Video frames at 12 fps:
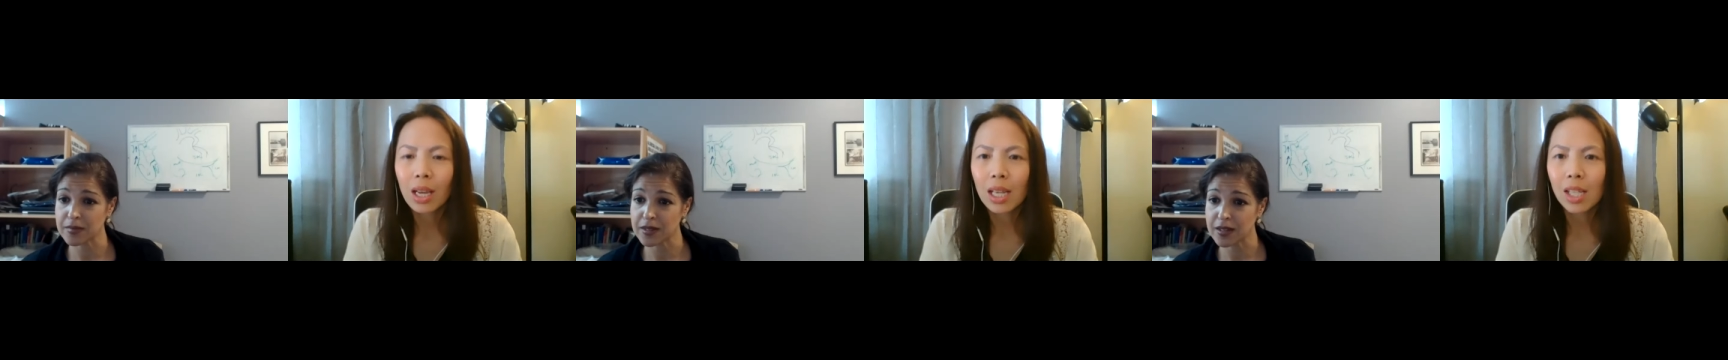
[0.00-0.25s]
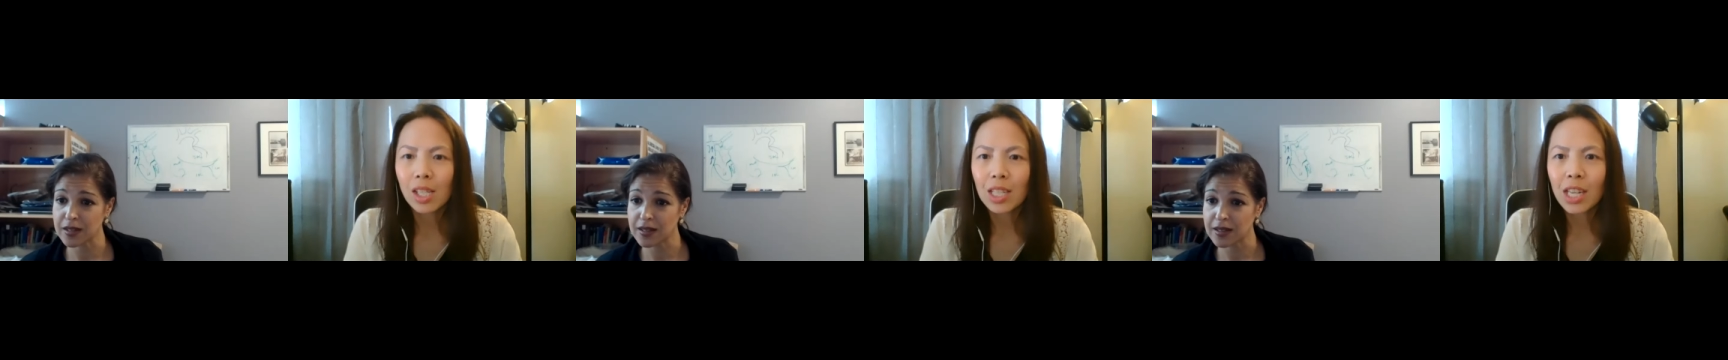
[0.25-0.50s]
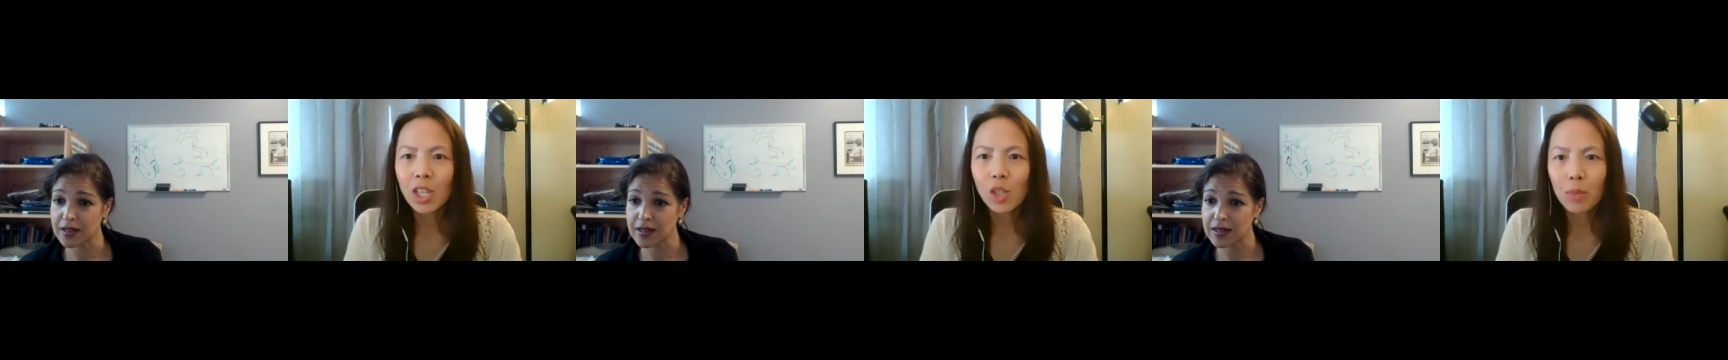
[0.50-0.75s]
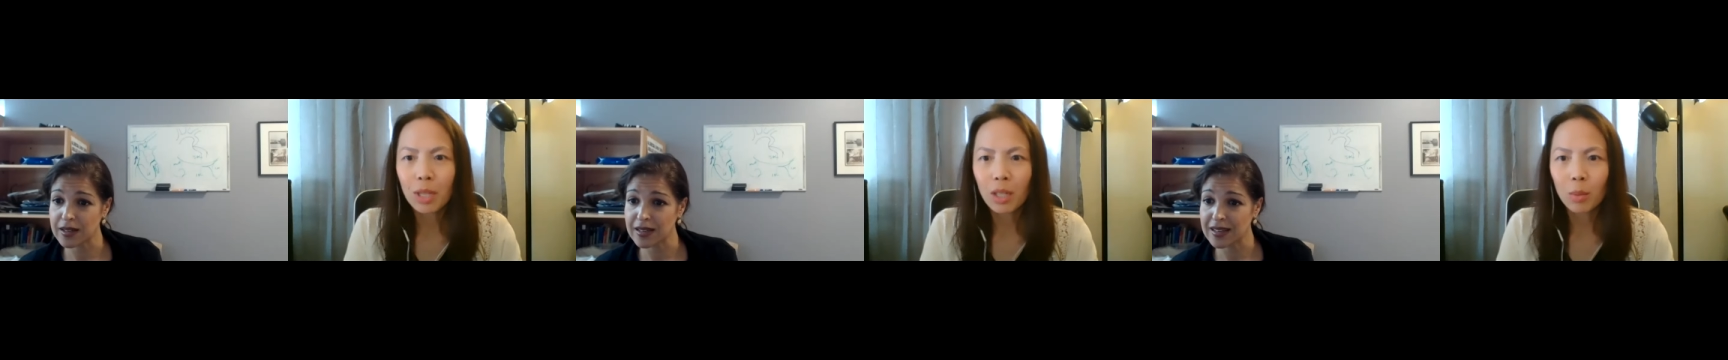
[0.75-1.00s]
Speaker 1: A
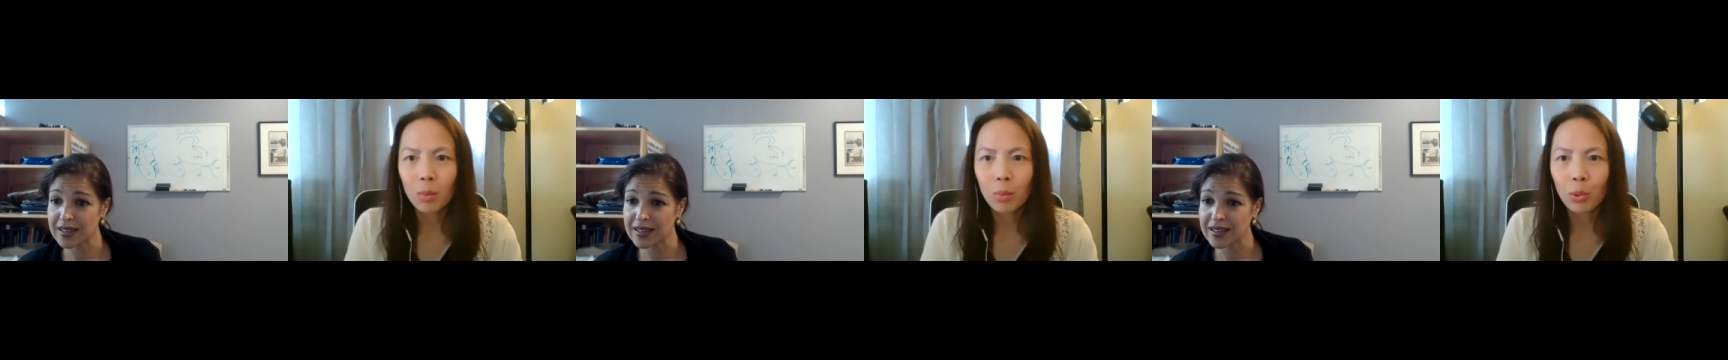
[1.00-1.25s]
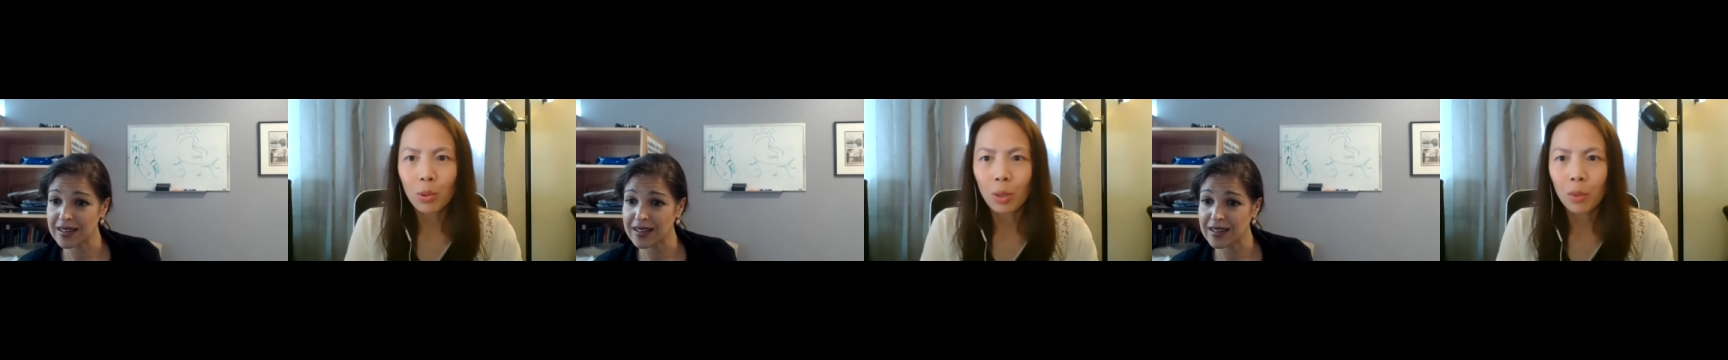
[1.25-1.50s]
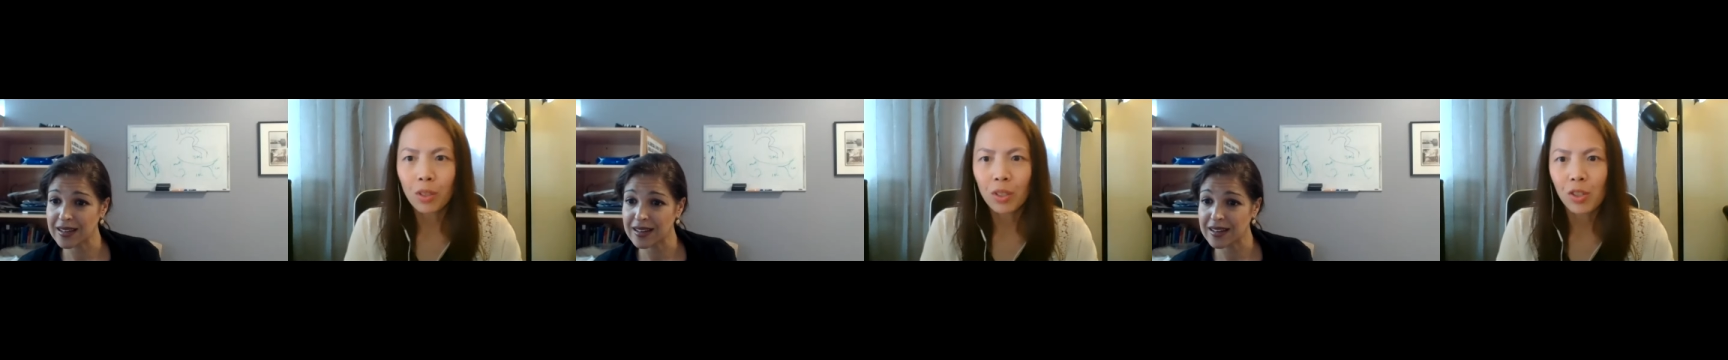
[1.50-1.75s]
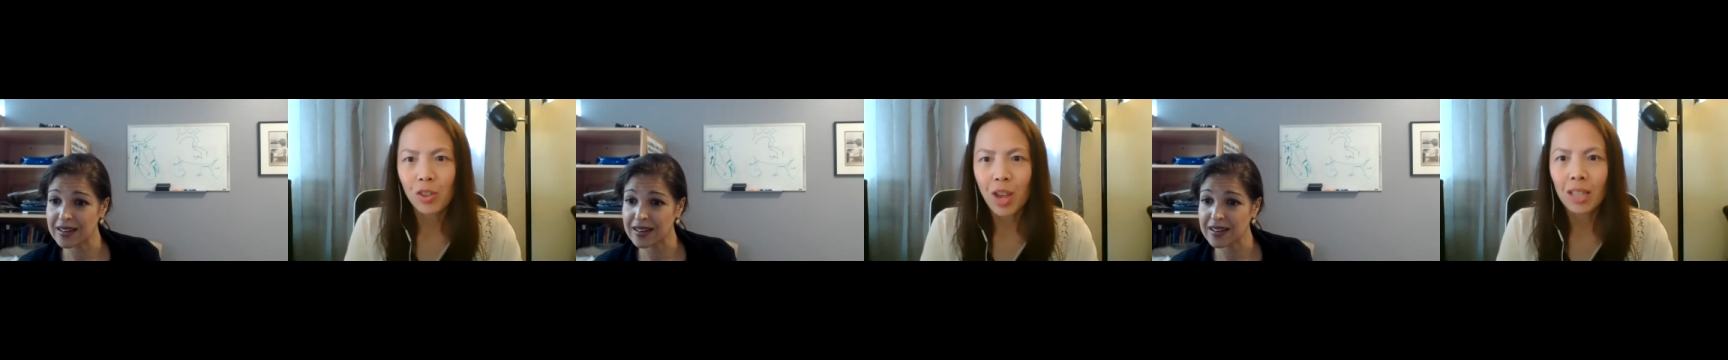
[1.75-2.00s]
teenage male born
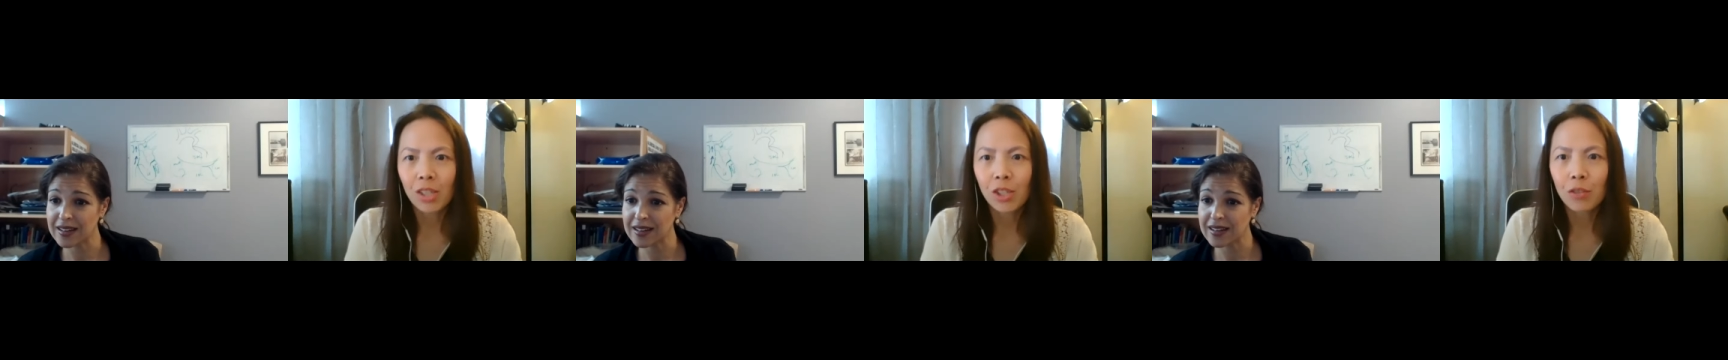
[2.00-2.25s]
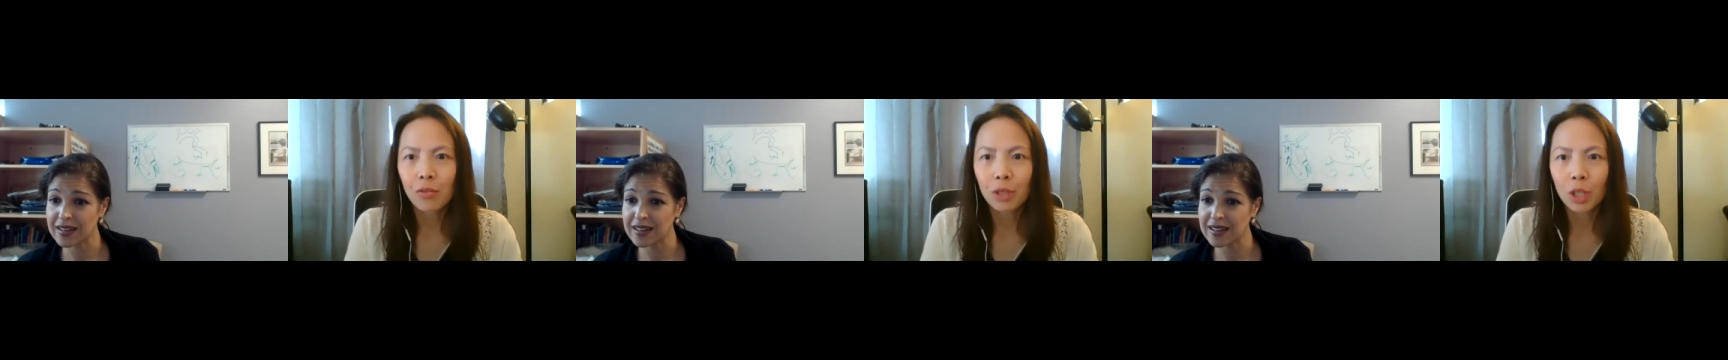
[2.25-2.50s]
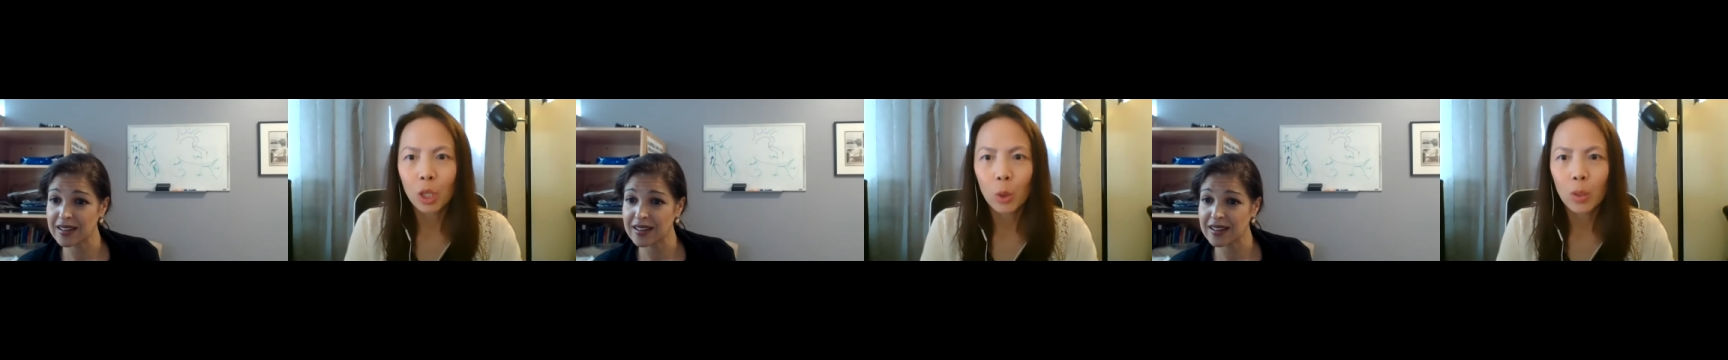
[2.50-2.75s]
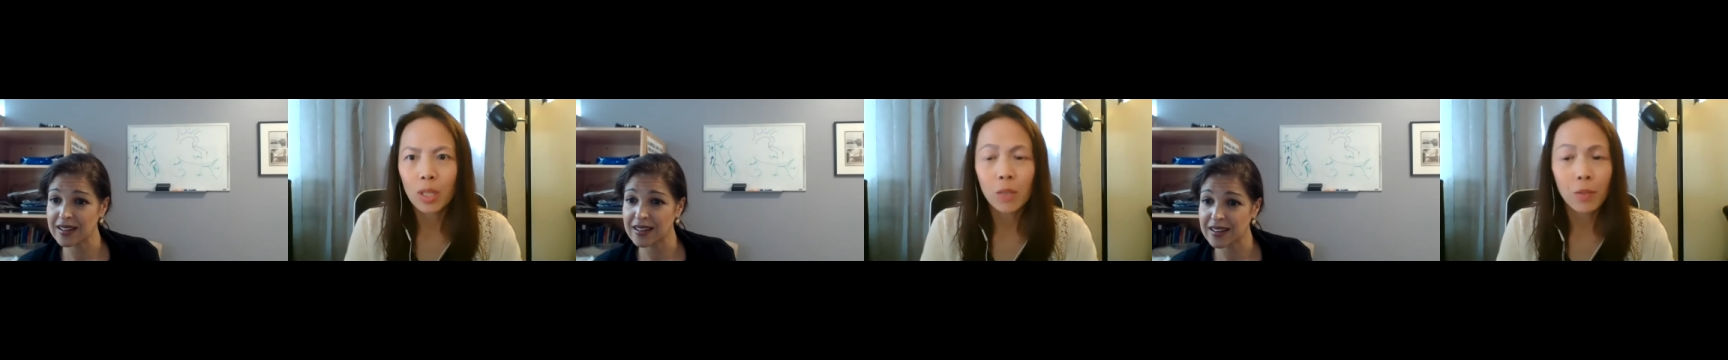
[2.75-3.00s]
with tetralogy of
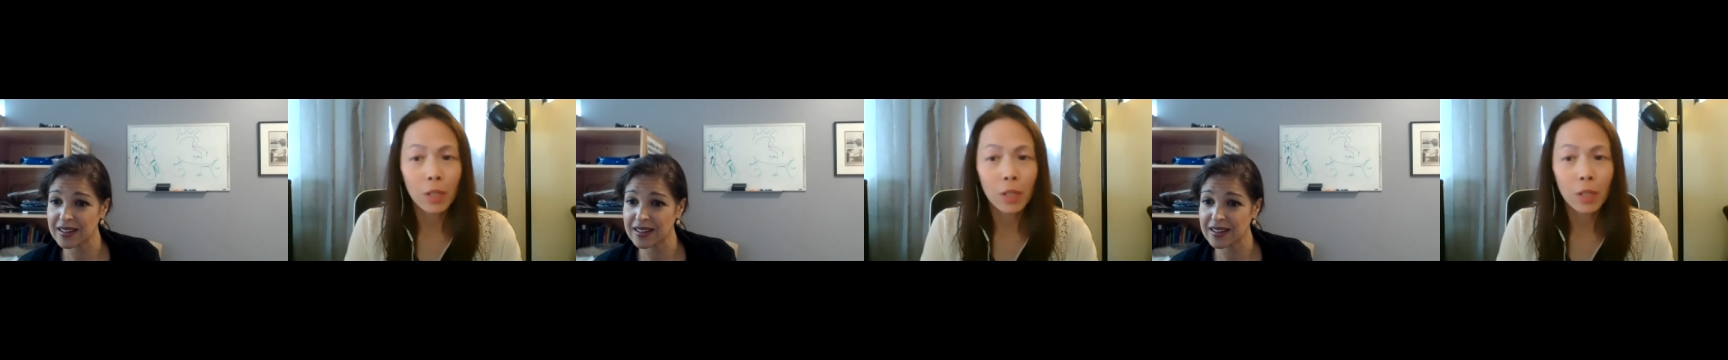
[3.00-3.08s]
Fallot is